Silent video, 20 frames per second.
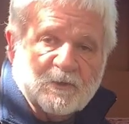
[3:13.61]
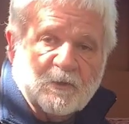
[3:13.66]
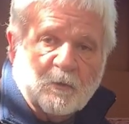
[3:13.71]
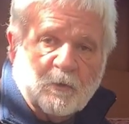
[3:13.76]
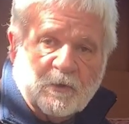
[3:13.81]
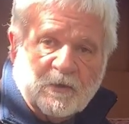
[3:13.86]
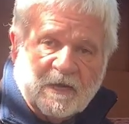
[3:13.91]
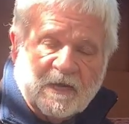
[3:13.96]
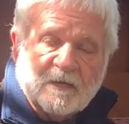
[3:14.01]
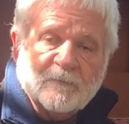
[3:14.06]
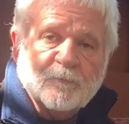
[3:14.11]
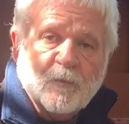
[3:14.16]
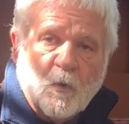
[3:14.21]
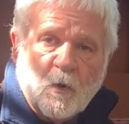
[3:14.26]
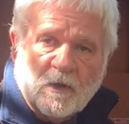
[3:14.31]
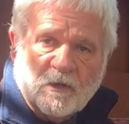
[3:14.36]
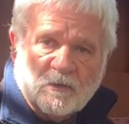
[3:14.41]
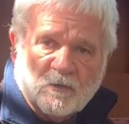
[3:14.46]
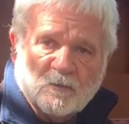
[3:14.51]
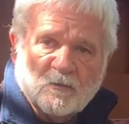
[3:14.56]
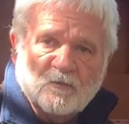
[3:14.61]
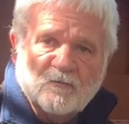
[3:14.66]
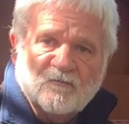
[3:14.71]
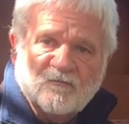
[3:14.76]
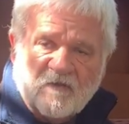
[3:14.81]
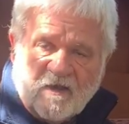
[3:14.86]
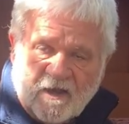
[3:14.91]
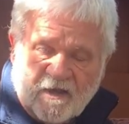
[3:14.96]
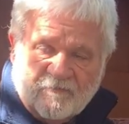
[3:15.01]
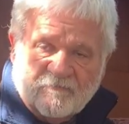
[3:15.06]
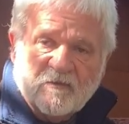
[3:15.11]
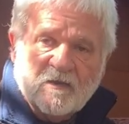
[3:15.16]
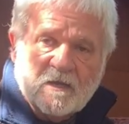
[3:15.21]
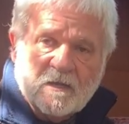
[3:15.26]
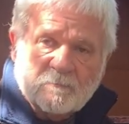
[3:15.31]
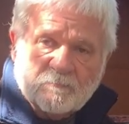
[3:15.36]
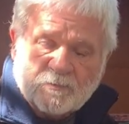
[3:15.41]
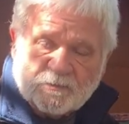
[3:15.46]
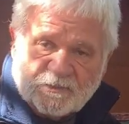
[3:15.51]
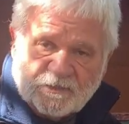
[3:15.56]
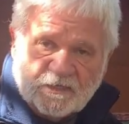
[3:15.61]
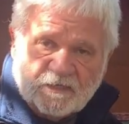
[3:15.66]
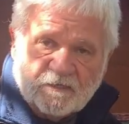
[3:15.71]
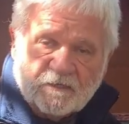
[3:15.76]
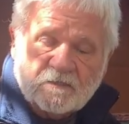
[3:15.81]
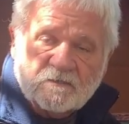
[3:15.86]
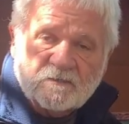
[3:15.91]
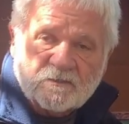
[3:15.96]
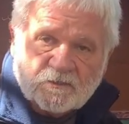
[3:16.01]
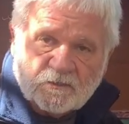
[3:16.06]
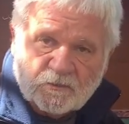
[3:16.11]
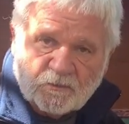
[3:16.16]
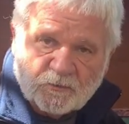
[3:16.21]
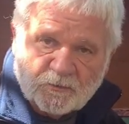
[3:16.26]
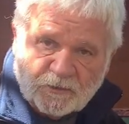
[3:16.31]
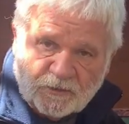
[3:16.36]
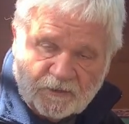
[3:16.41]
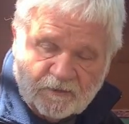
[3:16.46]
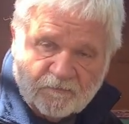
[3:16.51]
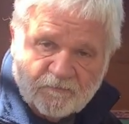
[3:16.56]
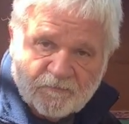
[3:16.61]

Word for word: or an 8.25% solution.